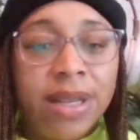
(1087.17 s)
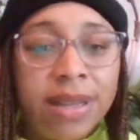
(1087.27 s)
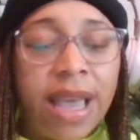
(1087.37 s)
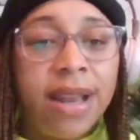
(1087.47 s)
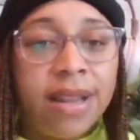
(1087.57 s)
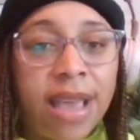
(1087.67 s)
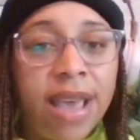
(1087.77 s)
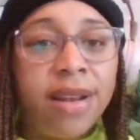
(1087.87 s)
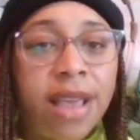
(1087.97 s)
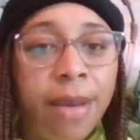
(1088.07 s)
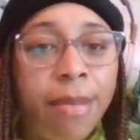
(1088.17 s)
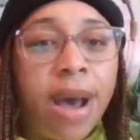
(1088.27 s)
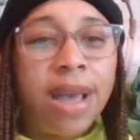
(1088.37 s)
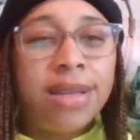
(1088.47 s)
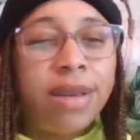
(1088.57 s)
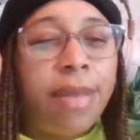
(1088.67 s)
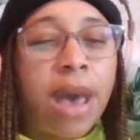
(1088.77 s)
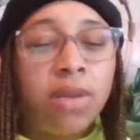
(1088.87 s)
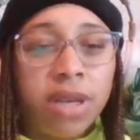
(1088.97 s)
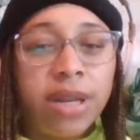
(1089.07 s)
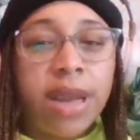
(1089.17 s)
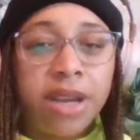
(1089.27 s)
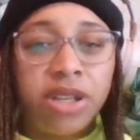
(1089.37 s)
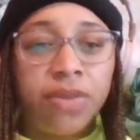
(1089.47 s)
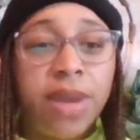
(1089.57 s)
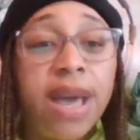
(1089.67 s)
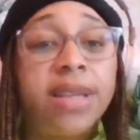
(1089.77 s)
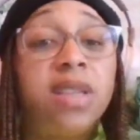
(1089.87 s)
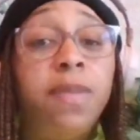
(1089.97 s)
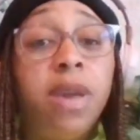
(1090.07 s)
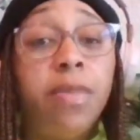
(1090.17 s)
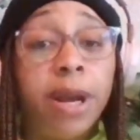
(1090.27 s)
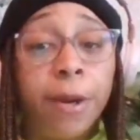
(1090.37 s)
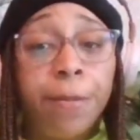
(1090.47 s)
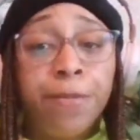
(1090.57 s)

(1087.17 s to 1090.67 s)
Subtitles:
That mind to mouth connection. We got to speak better.